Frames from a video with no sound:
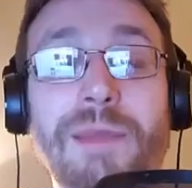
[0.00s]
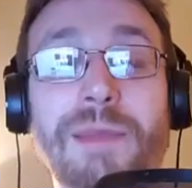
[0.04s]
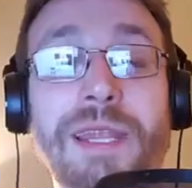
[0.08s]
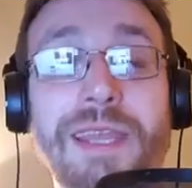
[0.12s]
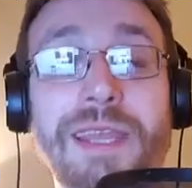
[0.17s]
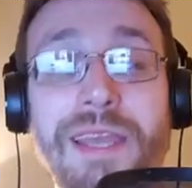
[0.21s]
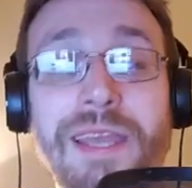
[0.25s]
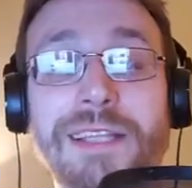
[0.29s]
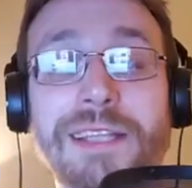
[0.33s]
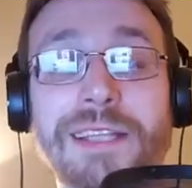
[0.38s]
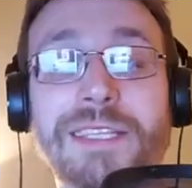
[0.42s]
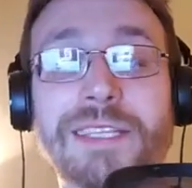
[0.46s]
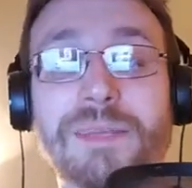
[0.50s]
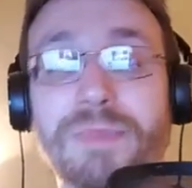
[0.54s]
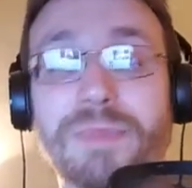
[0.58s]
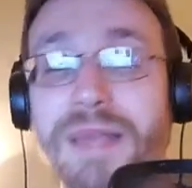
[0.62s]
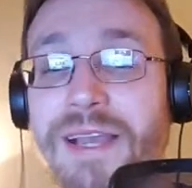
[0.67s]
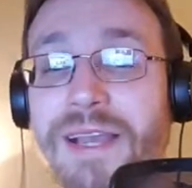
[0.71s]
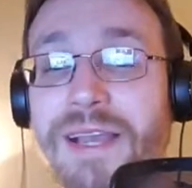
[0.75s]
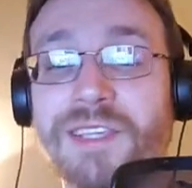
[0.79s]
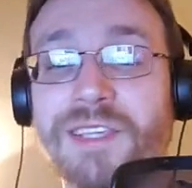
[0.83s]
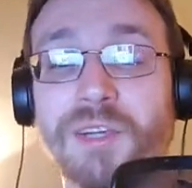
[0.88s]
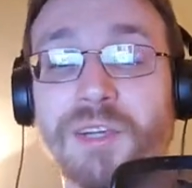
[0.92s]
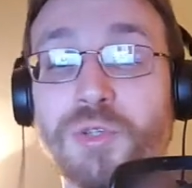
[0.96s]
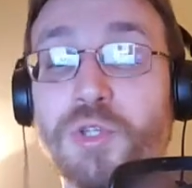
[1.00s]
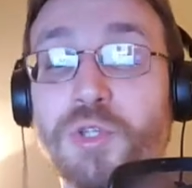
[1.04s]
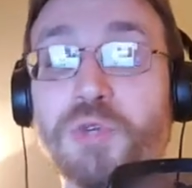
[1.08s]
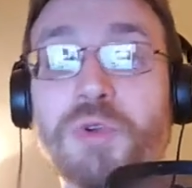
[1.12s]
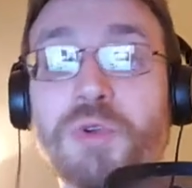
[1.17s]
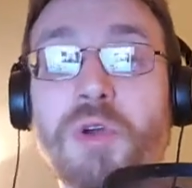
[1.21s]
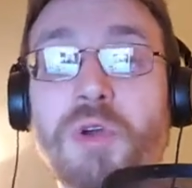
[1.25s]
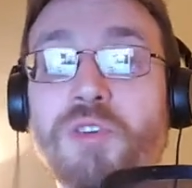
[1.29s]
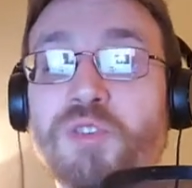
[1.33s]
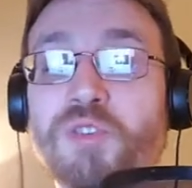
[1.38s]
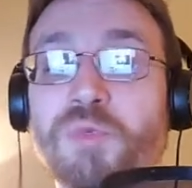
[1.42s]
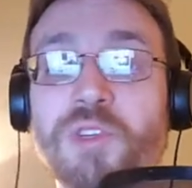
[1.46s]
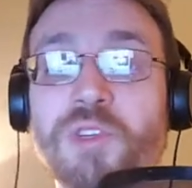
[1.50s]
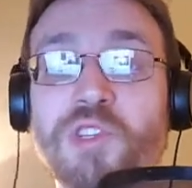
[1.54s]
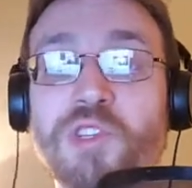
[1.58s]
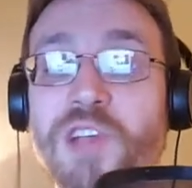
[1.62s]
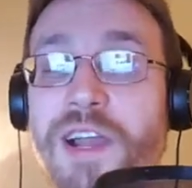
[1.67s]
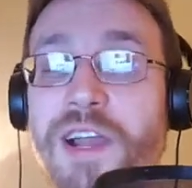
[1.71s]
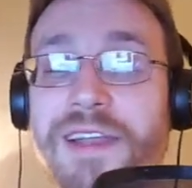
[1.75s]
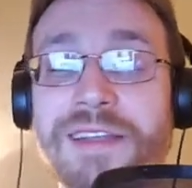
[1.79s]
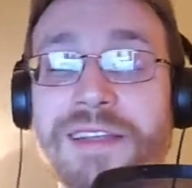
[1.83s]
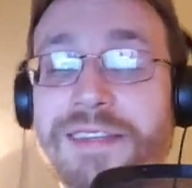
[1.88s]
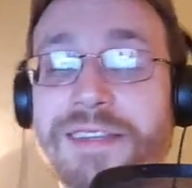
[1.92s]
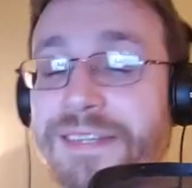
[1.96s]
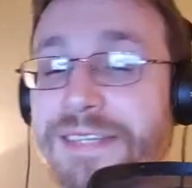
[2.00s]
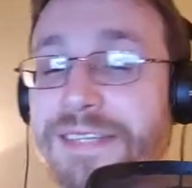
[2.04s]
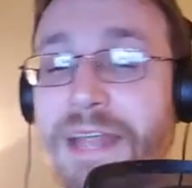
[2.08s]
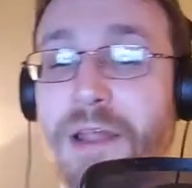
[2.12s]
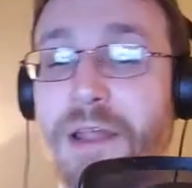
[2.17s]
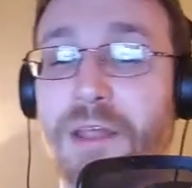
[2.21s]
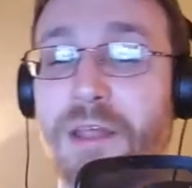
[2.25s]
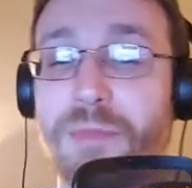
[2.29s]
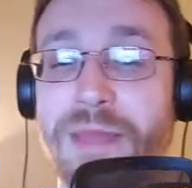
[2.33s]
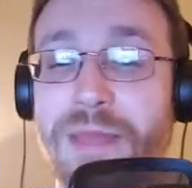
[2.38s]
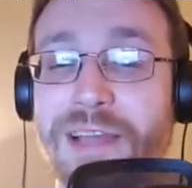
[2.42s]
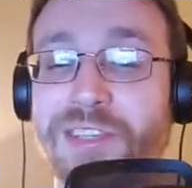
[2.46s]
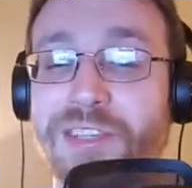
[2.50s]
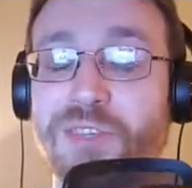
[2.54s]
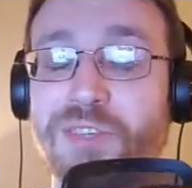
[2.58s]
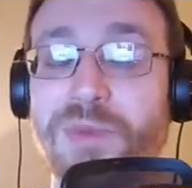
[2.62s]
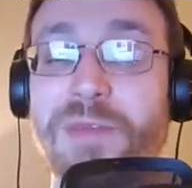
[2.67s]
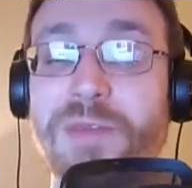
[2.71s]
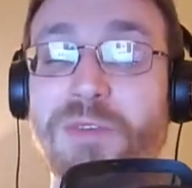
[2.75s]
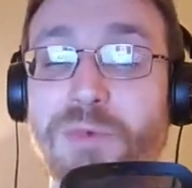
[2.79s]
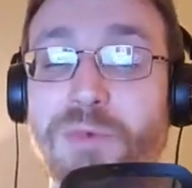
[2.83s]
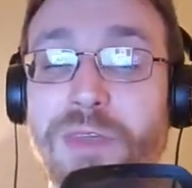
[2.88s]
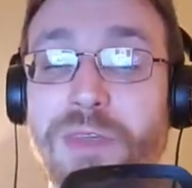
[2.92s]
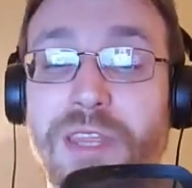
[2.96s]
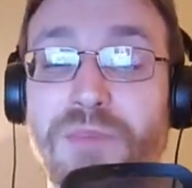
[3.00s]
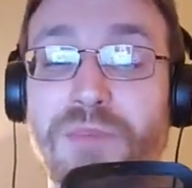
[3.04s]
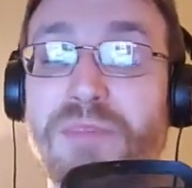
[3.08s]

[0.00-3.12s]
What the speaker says: again, it's the Black Cells. Who knows what Jaqen did down in the Black Cells when he was with them?